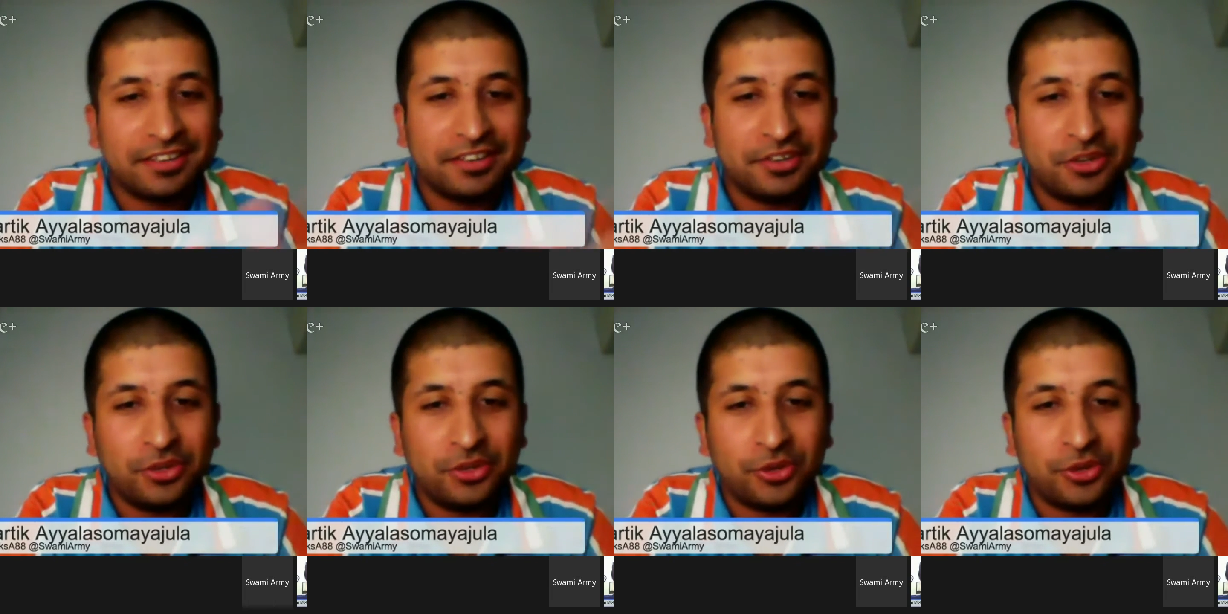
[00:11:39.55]

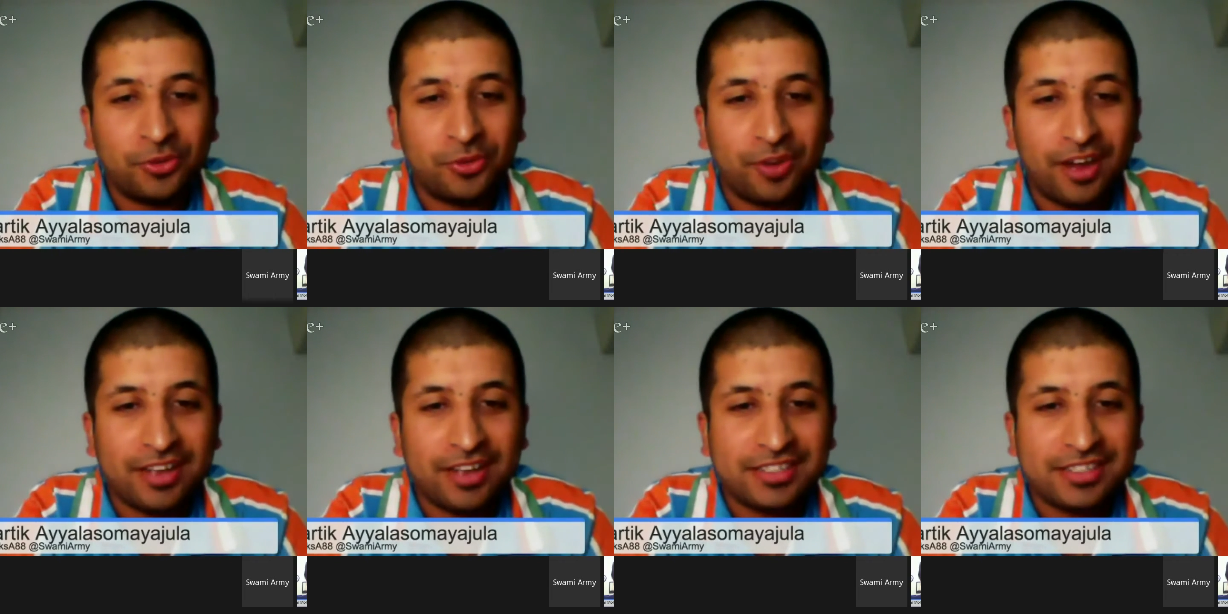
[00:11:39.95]

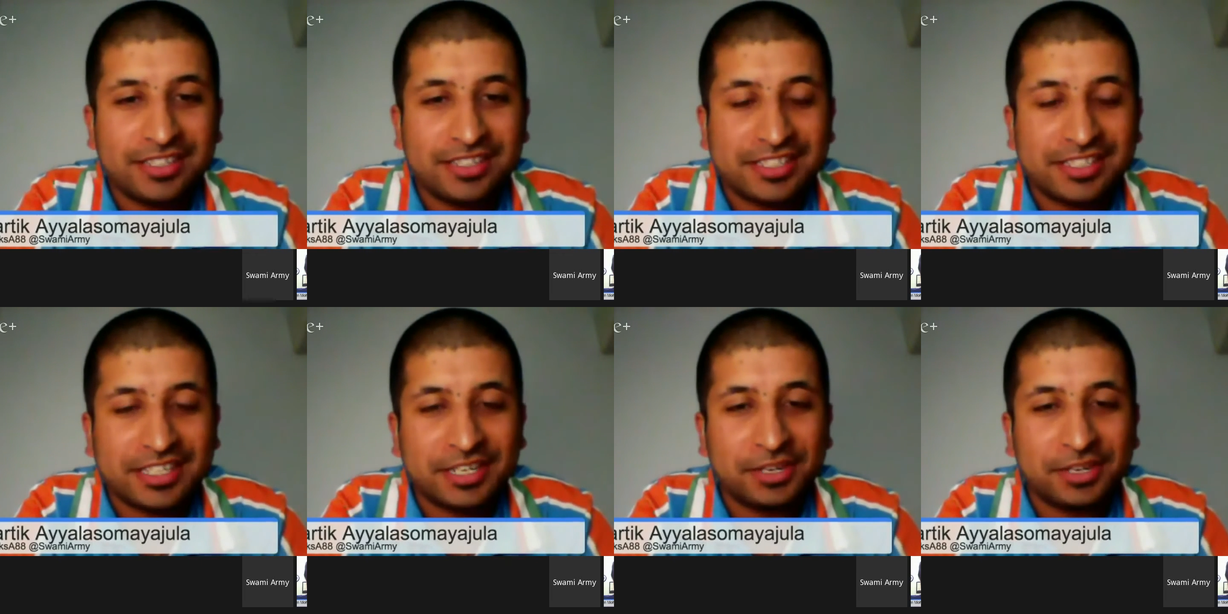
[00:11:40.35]
new
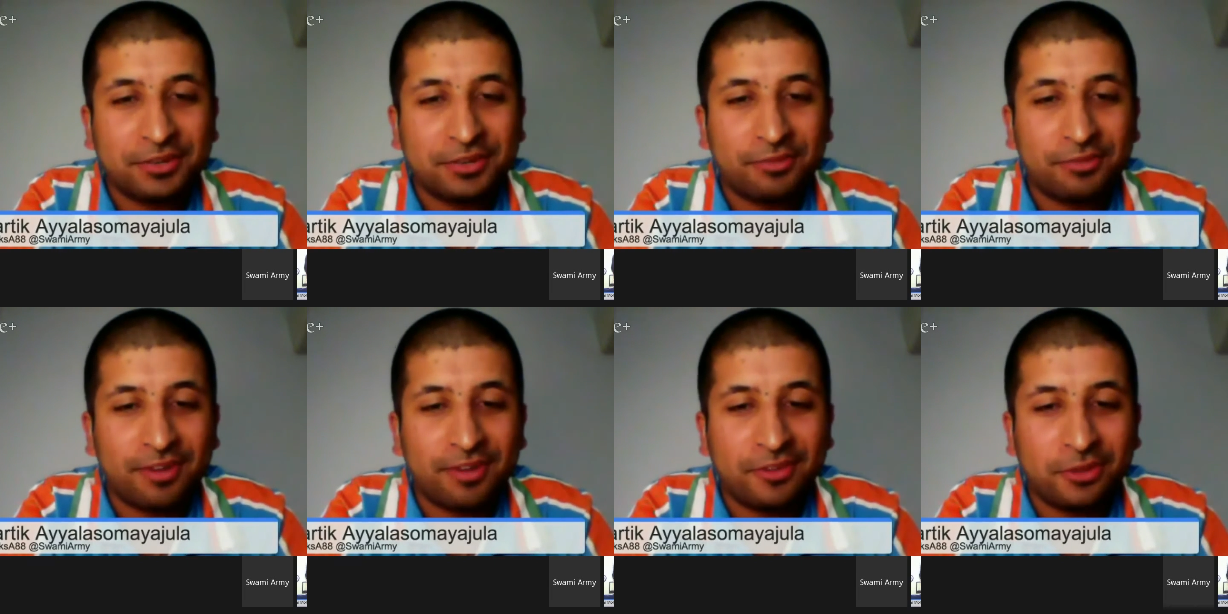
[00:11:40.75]

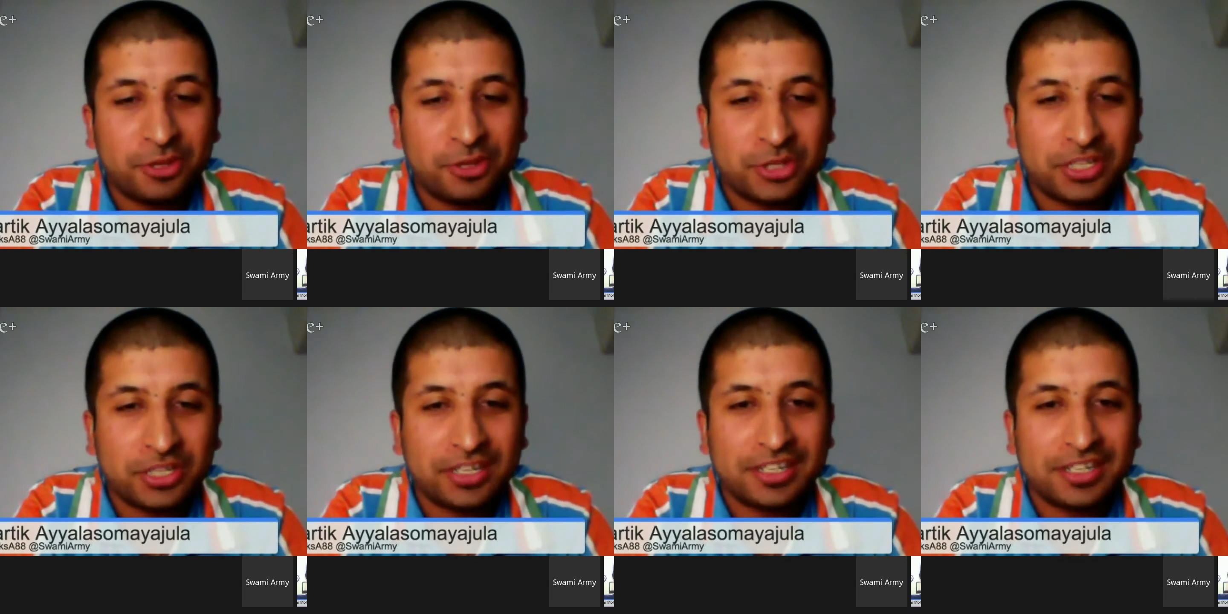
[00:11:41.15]
ICC
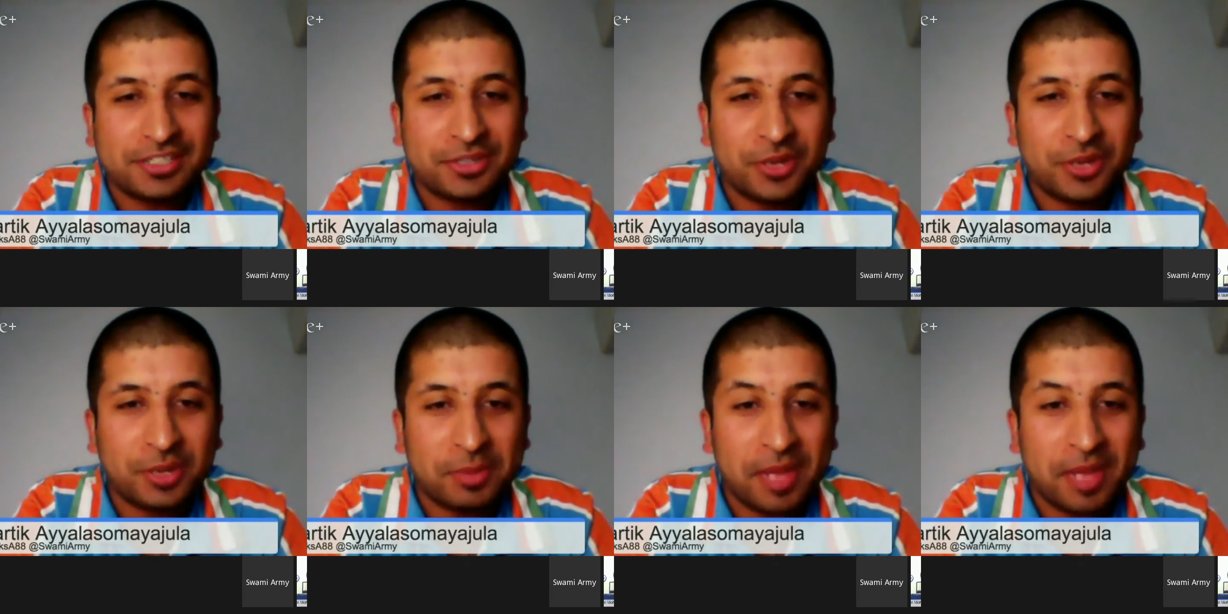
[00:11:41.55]
revolution that's
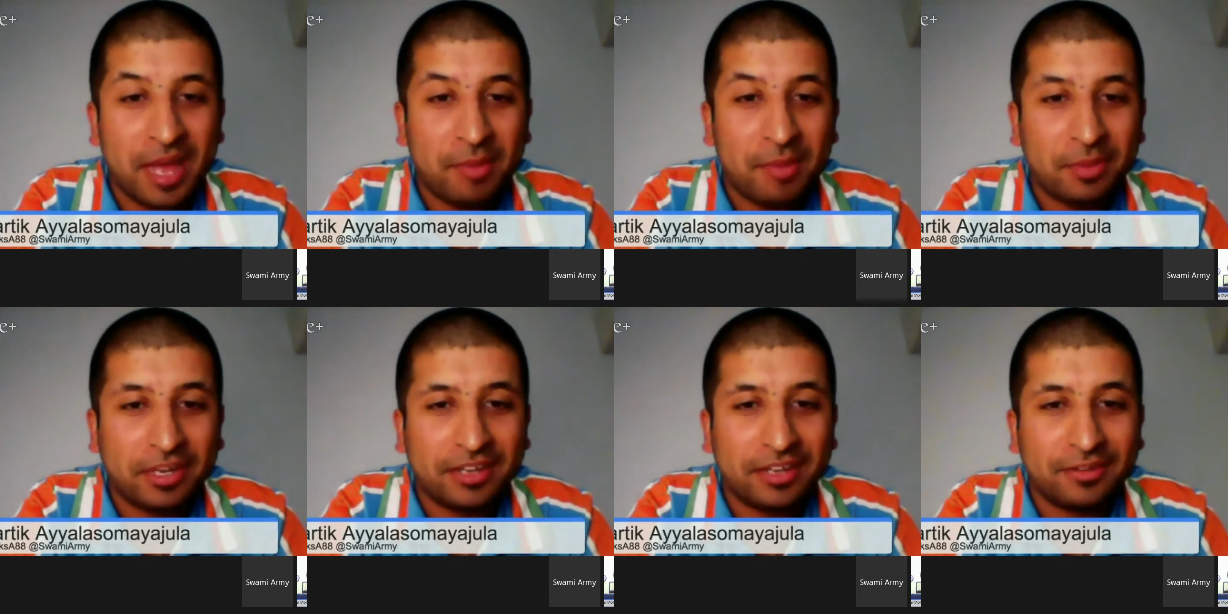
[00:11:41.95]
going to be
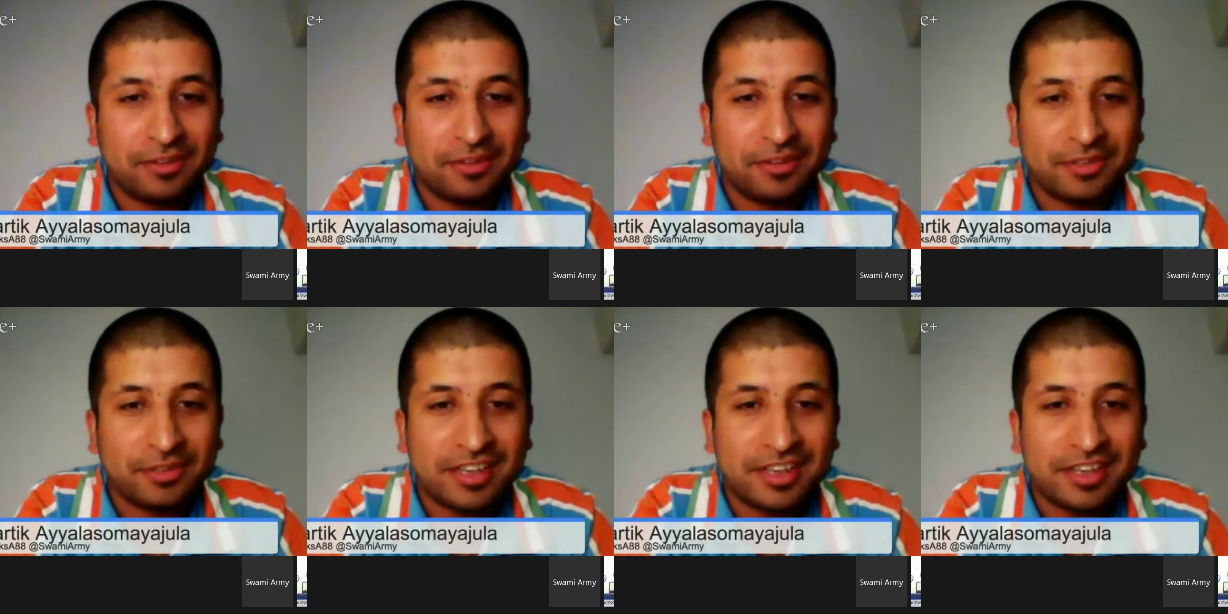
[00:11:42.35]
happening,
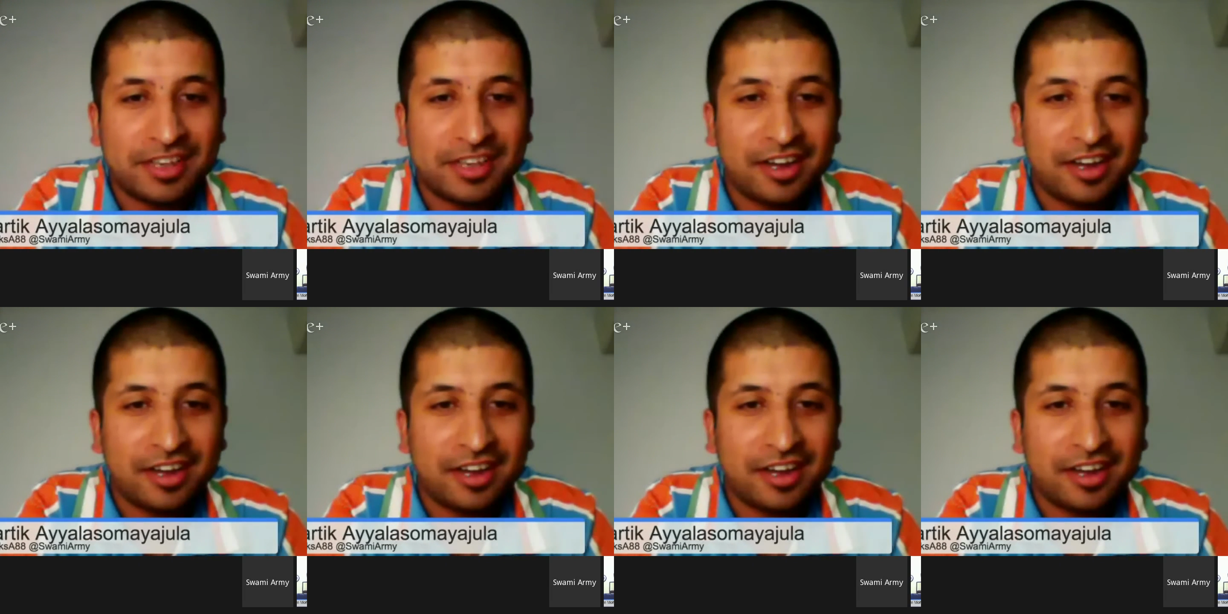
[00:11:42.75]

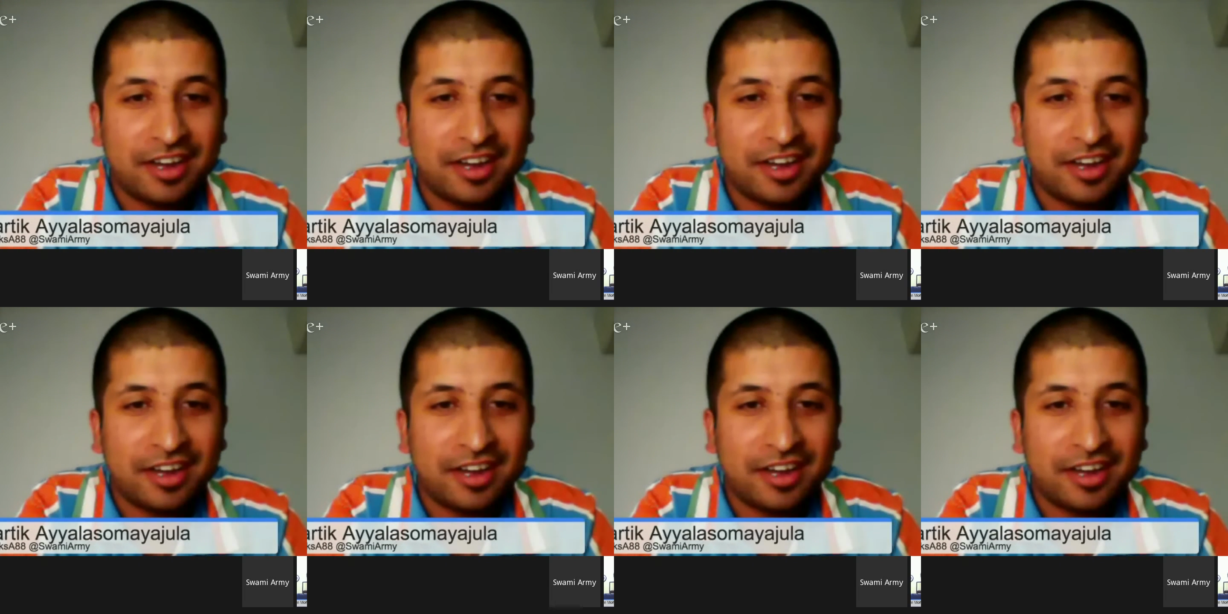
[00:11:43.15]
starting from the
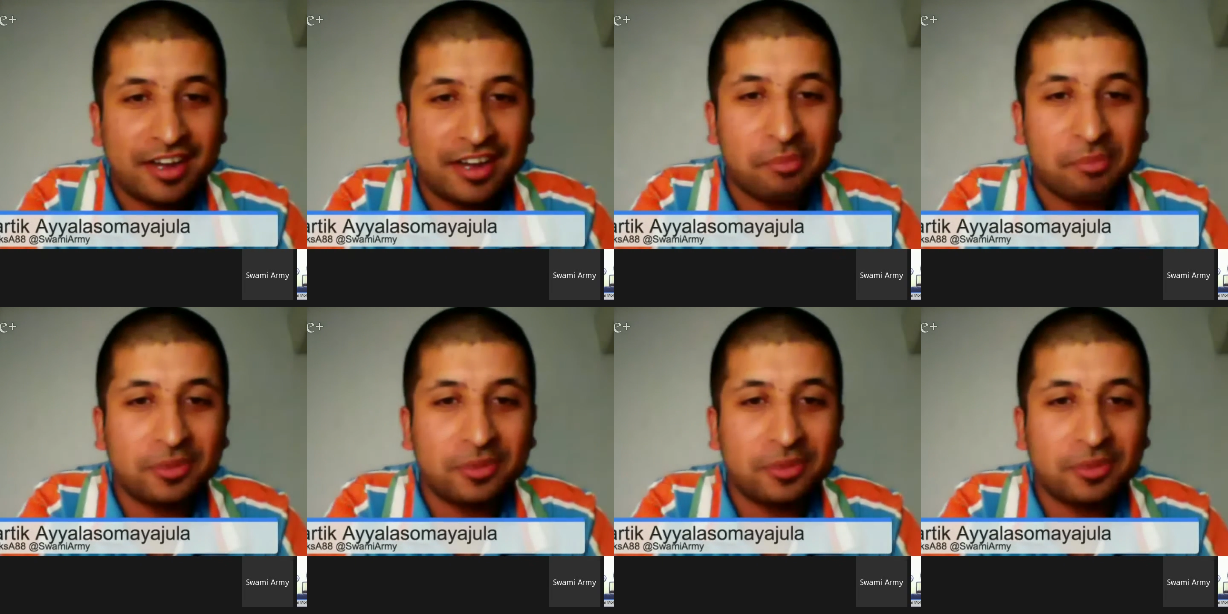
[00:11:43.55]
Asian Cup?